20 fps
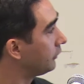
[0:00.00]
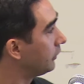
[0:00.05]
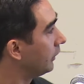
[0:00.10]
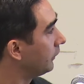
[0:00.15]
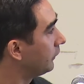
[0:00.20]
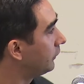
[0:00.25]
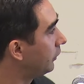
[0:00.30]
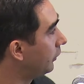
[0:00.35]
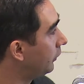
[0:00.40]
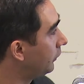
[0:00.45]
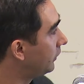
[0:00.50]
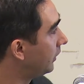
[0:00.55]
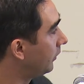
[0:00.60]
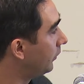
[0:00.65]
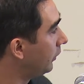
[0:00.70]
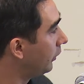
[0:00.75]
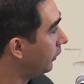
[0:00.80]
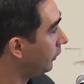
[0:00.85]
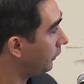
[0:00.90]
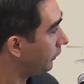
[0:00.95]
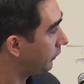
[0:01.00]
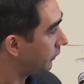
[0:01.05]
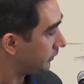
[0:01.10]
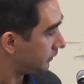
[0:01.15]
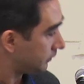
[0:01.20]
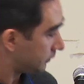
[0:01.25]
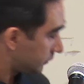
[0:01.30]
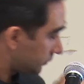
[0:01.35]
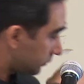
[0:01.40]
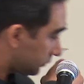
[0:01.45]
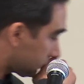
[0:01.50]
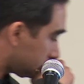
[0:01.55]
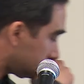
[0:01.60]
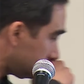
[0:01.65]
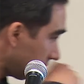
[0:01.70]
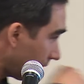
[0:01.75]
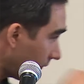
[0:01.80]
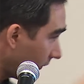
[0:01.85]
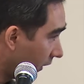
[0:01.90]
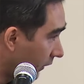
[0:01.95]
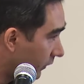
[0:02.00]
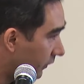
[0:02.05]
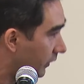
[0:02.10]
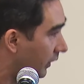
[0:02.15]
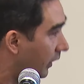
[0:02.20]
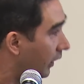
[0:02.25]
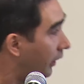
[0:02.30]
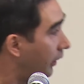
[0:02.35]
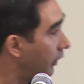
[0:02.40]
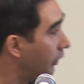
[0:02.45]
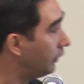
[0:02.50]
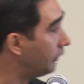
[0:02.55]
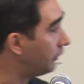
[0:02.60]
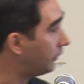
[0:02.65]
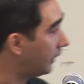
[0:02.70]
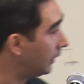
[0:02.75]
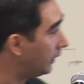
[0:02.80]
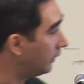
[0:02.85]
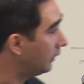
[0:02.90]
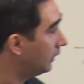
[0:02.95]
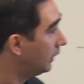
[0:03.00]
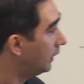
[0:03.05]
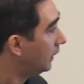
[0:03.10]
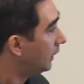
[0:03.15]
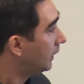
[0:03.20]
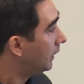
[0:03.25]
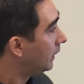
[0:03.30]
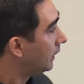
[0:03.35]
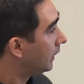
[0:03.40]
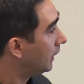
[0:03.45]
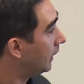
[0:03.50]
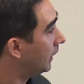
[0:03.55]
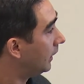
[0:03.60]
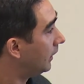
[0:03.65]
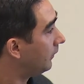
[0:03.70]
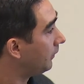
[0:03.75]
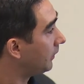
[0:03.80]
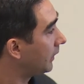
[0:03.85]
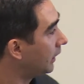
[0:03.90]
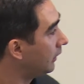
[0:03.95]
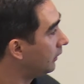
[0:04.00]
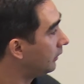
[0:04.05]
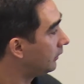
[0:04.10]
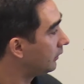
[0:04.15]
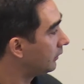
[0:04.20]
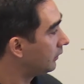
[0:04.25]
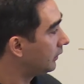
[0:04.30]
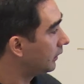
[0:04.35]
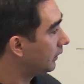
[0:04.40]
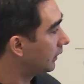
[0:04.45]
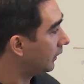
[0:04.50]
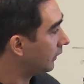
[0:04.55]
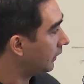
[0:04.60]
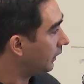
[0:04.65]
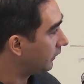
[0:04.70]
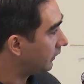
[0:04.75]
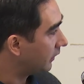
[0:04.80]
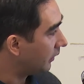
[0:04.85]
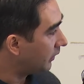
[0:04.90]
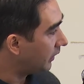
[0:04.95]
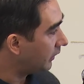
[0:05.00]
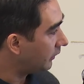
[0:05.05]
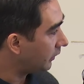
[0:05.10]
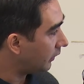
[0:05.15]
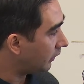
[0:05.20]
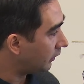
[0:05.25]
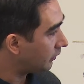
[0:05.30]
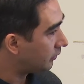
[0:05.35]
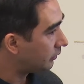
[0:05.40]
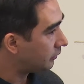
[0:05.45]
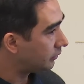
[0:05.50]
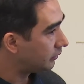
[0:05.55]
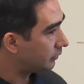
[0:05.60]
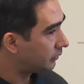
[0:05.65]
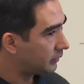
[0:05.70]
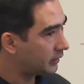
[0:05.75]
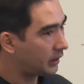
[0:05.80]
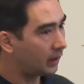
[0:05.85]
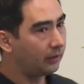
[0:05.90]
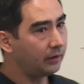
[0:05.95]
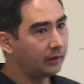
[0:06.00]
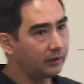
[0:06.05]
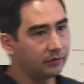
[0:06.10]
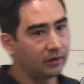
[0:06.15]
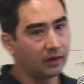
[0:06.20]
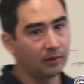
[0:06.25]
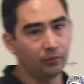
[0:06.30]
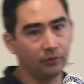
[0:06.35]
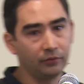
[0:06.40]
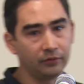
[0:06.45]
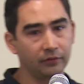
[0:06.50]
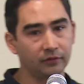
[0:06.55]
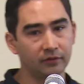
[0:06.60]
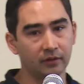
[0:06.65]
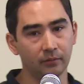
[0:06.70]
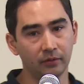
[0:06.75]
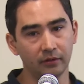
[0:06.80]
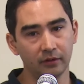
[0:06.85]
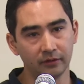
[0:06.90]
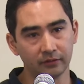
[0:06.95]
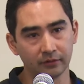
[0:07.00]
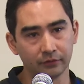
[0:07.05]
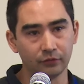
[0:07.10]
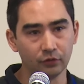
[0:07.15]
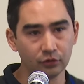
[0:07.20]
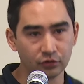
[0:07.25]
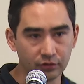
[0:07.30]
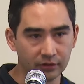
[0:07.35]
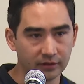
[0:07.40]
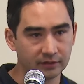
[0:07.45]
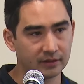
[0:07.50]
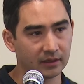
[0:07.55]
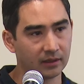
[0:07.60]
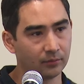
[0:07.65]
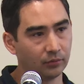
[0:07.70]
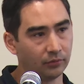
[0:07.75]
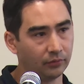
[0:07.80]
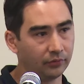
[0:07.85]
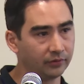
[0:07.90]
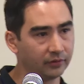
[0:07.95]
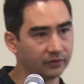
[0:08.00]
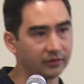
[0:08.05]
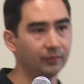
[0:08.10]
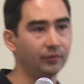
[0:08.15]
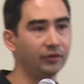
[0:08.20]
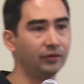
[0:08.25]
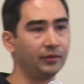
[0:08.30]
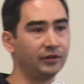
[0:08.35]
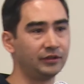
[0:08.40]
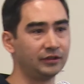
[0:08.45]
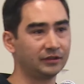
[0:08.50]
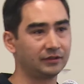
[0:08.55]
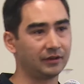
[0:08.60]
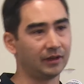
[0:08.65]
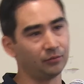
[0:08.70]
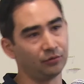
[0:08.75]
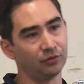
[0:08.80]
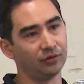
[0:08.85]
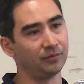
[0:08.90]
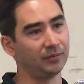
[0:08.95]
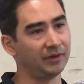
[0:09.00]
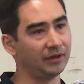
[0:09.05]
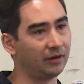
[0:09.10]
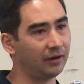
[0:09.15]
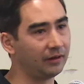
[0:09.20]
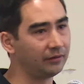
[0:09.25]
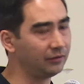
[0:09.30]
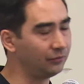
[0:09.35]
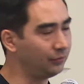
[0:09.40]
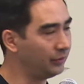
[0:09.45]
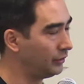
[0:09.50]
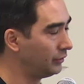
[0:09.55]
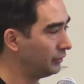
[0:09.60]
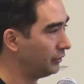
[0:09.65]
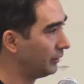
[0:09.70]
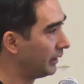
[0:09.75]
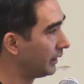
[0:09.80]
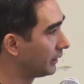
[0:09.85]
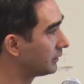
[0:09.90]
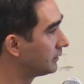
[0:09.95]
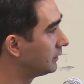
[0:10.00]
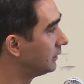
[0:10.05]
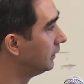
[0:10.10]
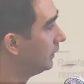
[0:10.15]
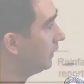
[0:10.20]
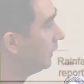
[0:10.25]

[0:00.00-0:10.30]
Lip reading: So some of those scenarios then, and some of these are current examples and some of these are future examples, and some of them are just like, wouldn't it be nice if we could do X?